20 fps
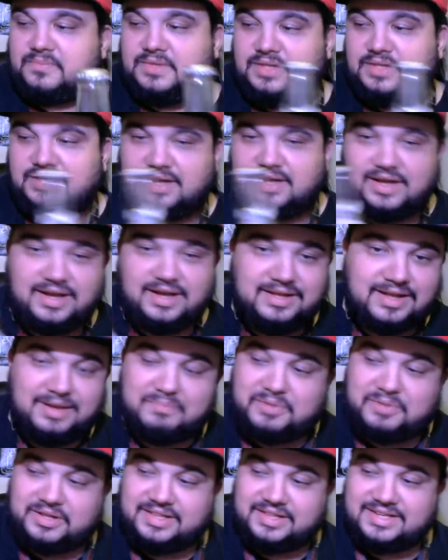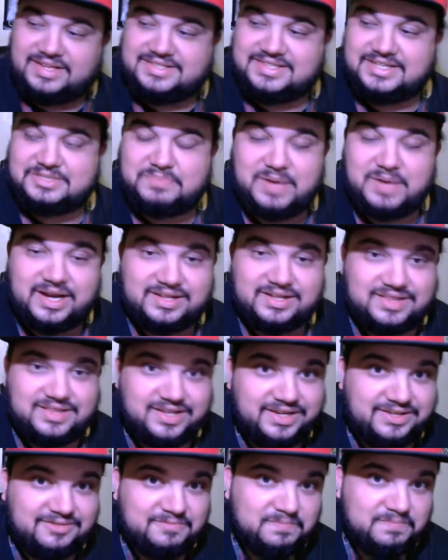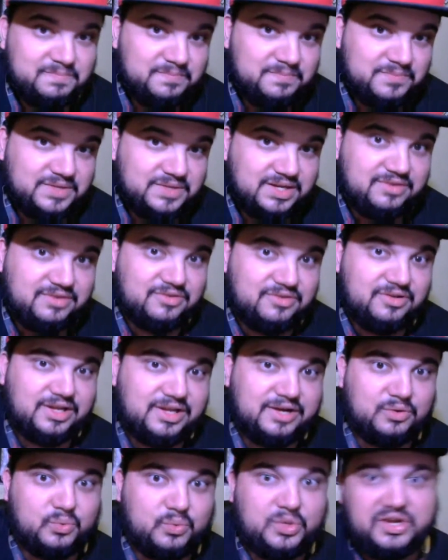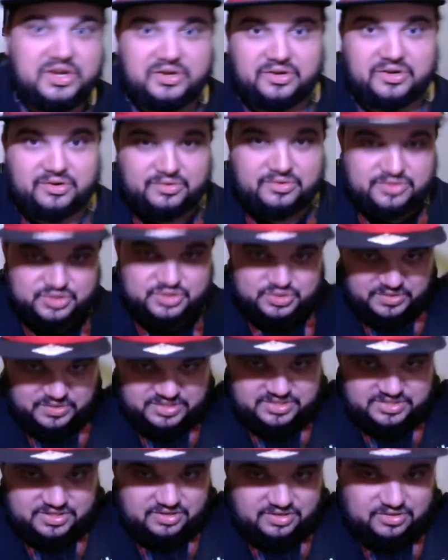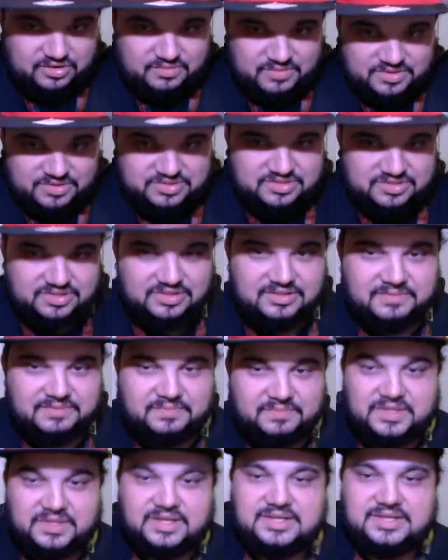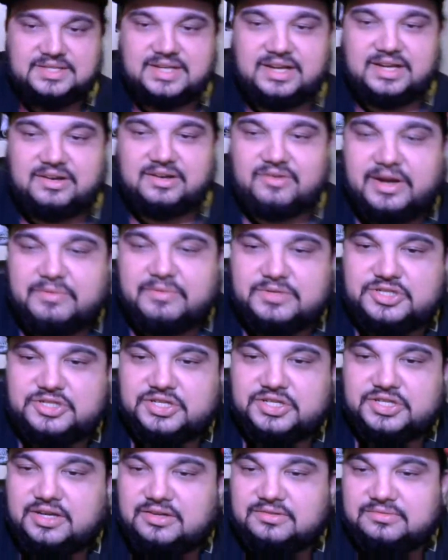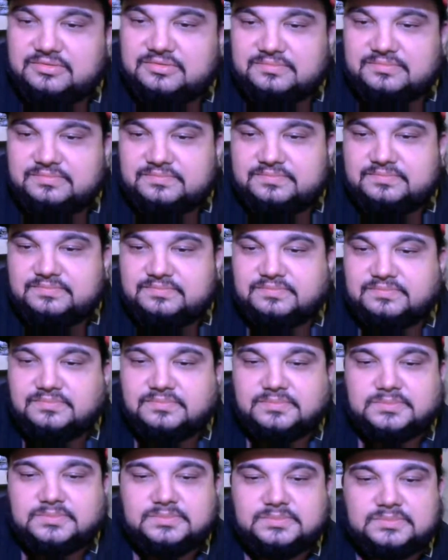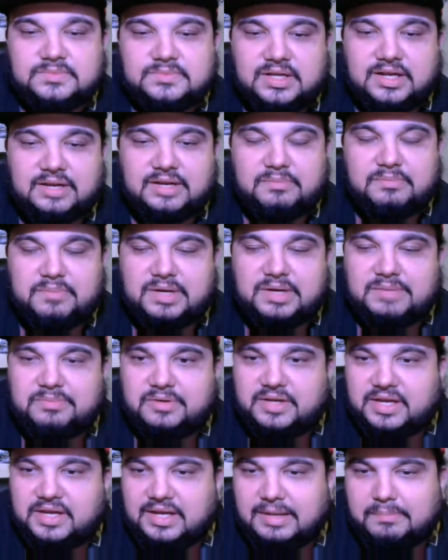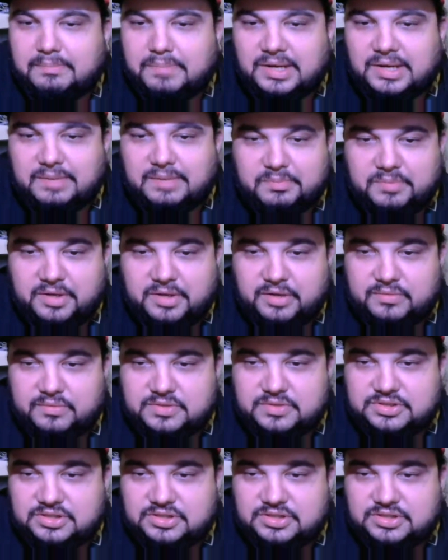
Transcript: I, I bought that six pack like I don't know like a week ago, two weeks ago almost. Is that all right with y'all? Can I, mean, pop a, can I pop a beer with